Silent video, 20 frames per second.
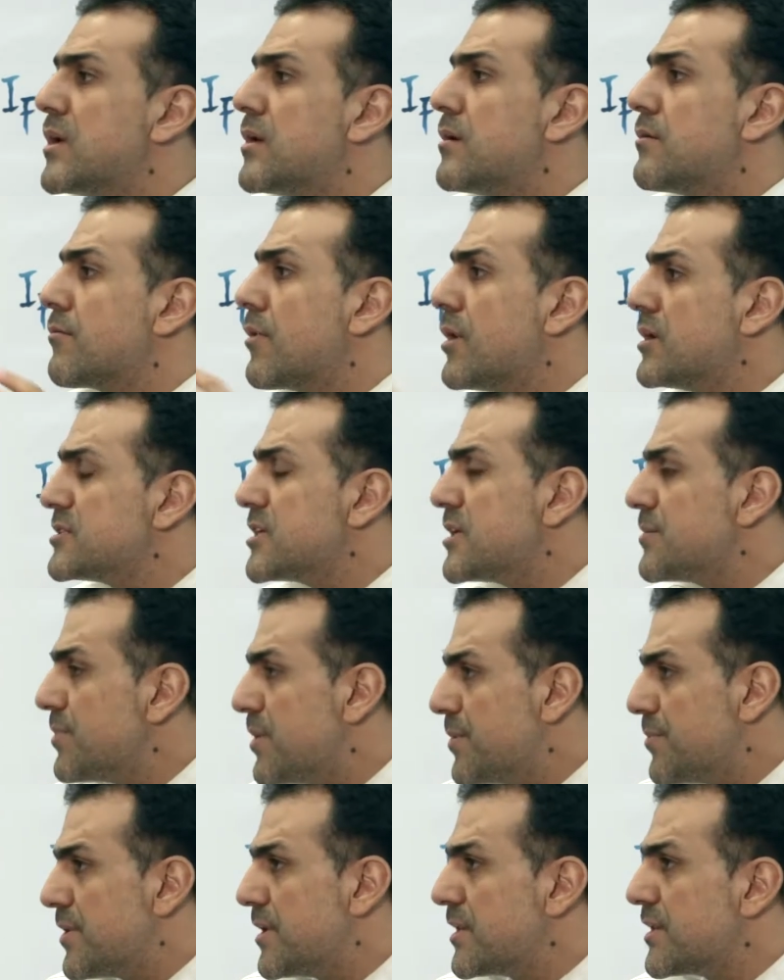Russian
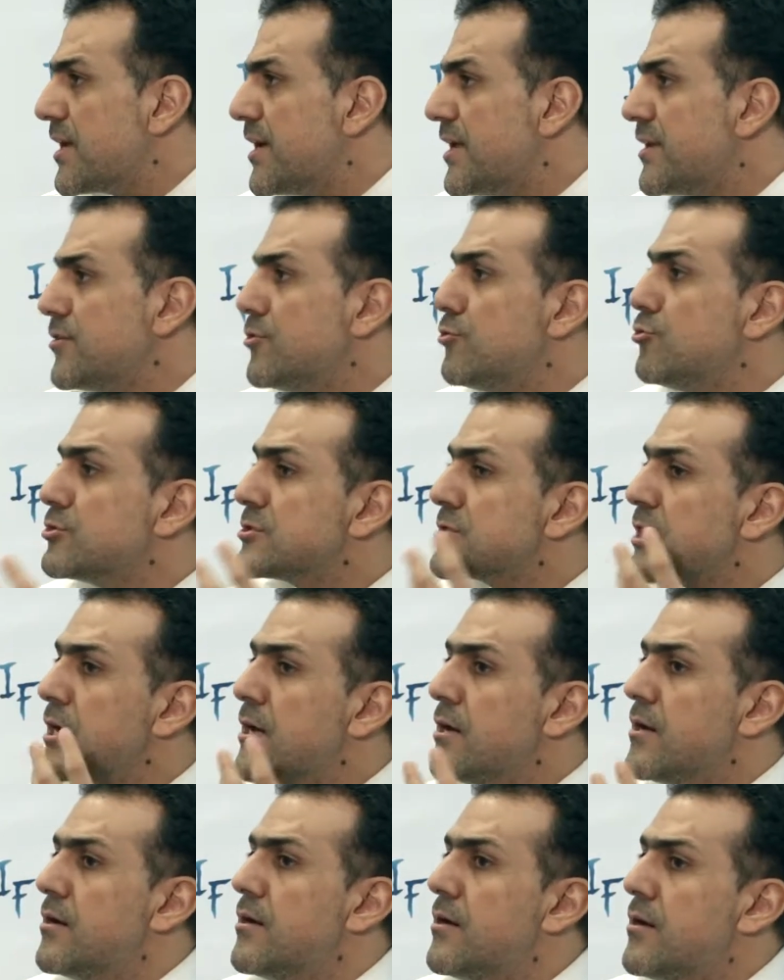people can use
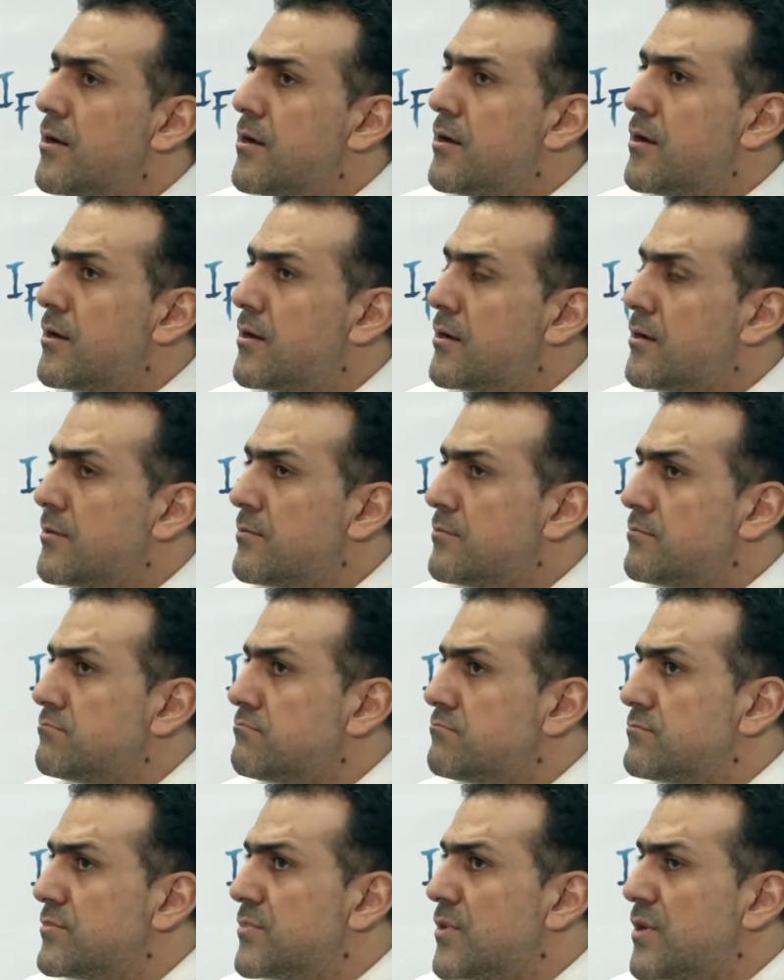
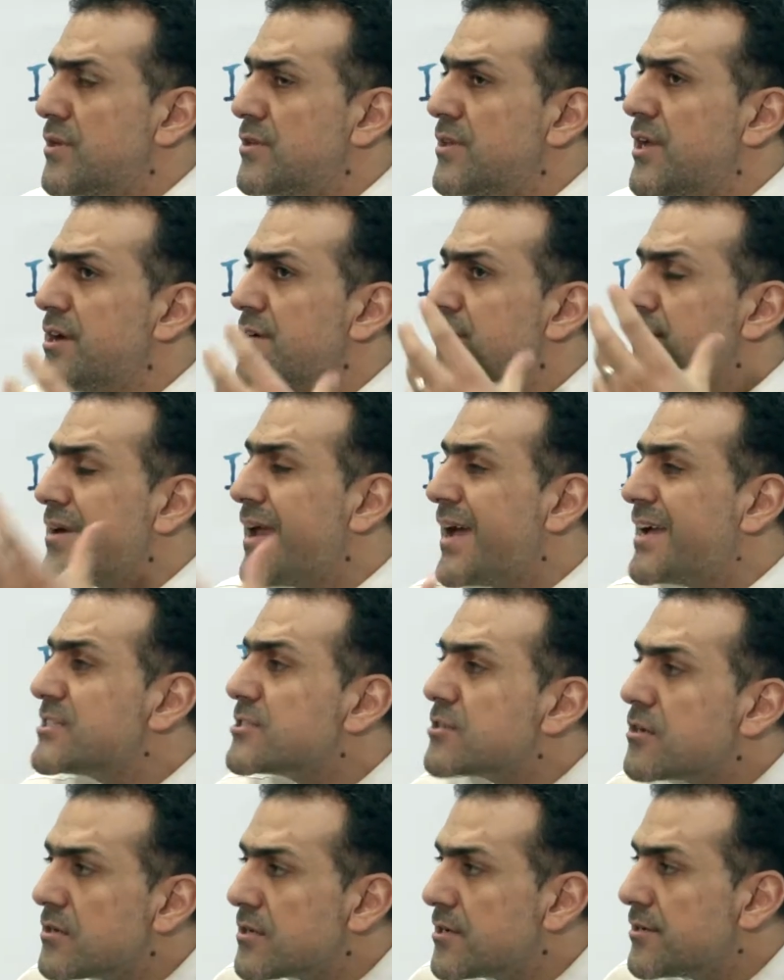their
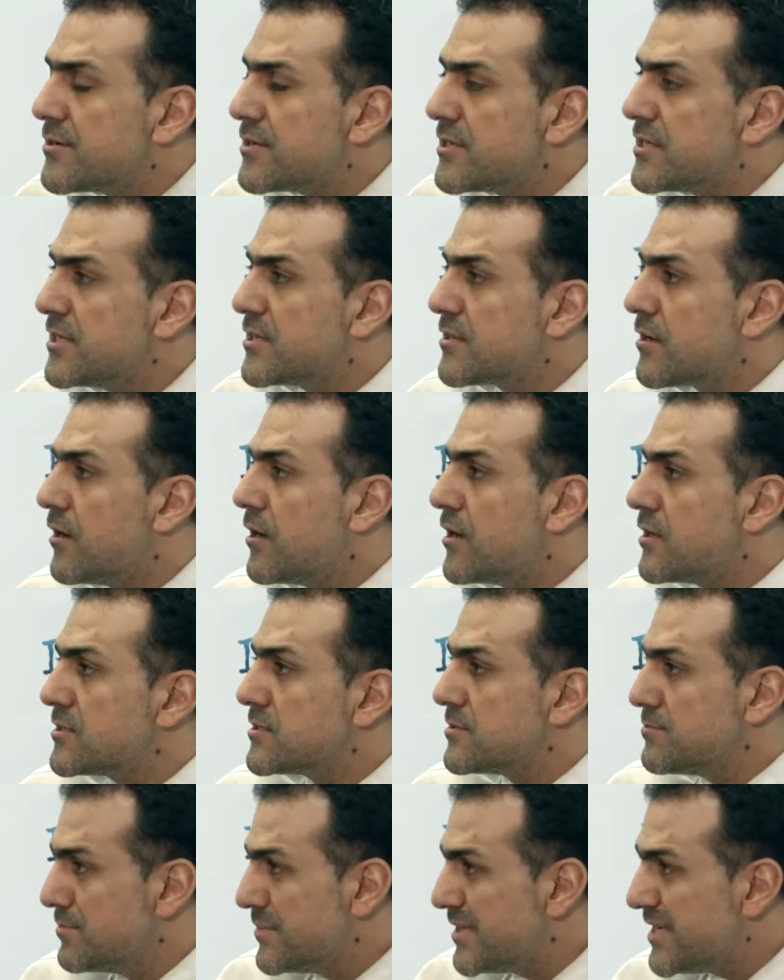national credit
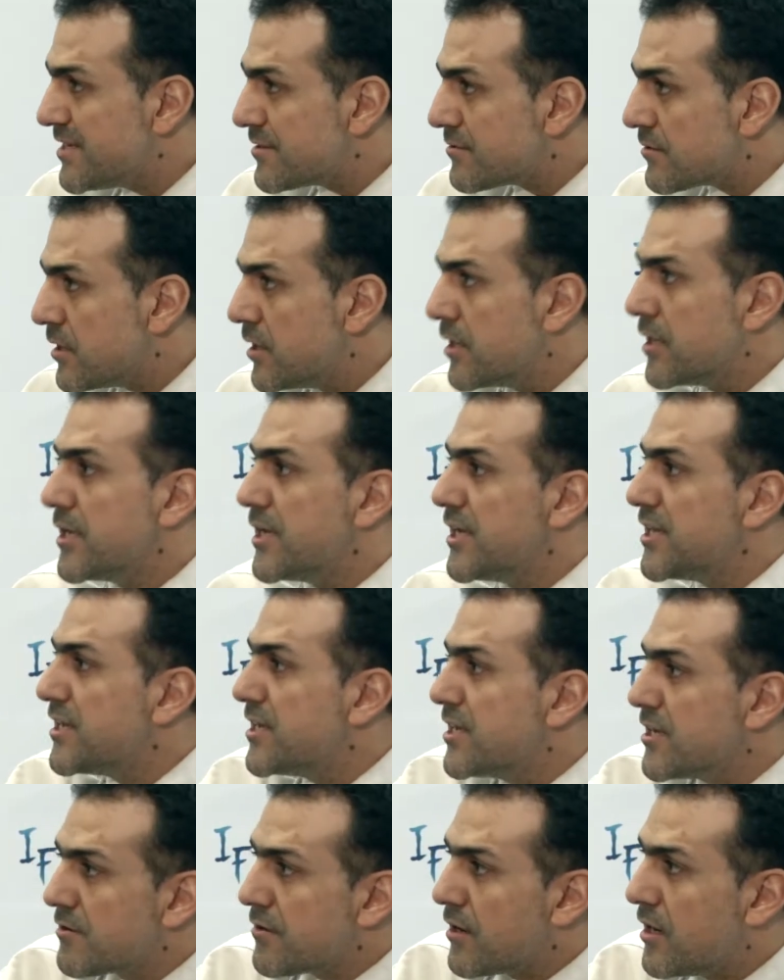card, mir, in
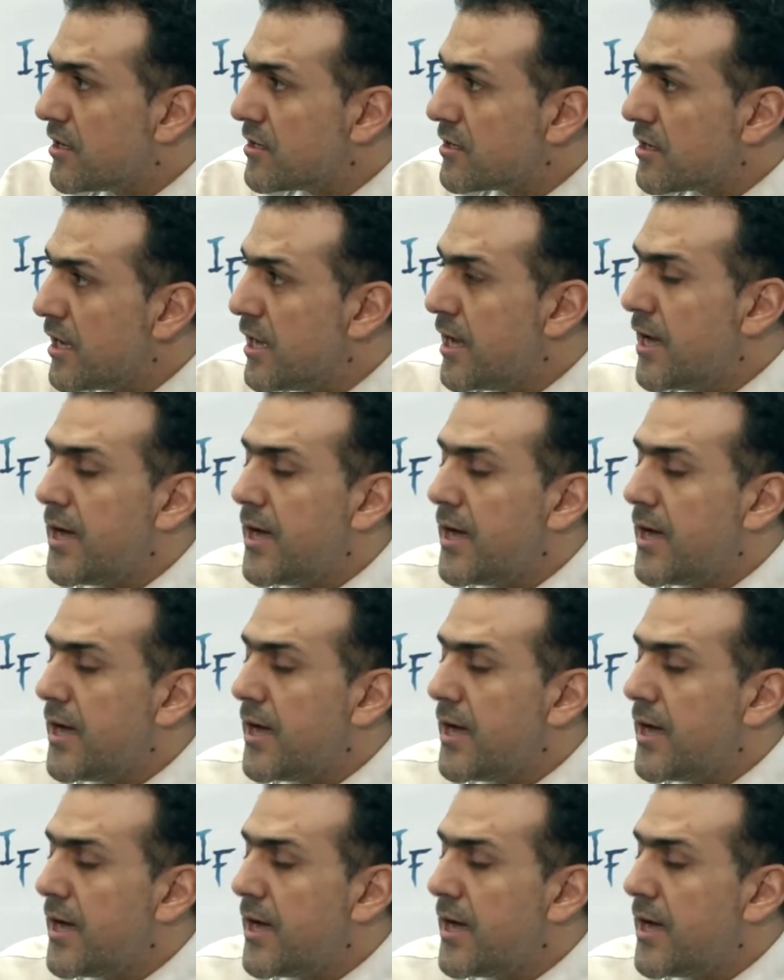Iran,